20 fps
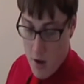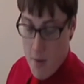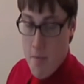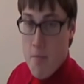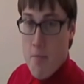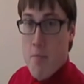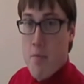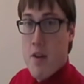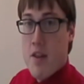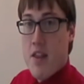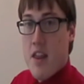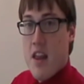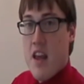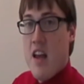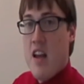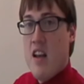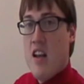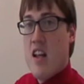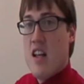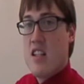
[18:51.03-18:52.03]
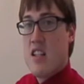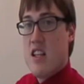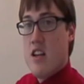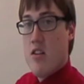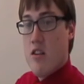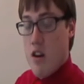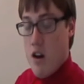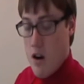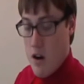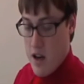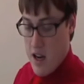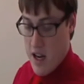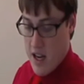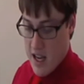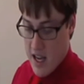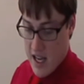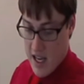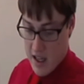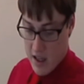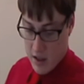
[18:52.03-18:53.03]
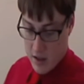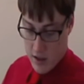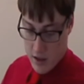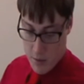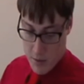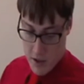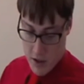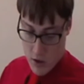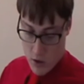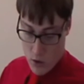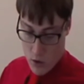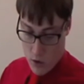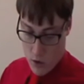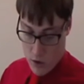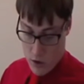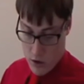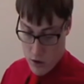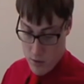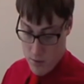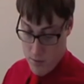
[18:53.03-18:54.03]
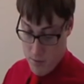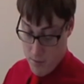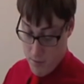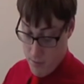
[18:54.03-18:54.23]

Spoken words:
But then, as Keir Hardie got a little bit older,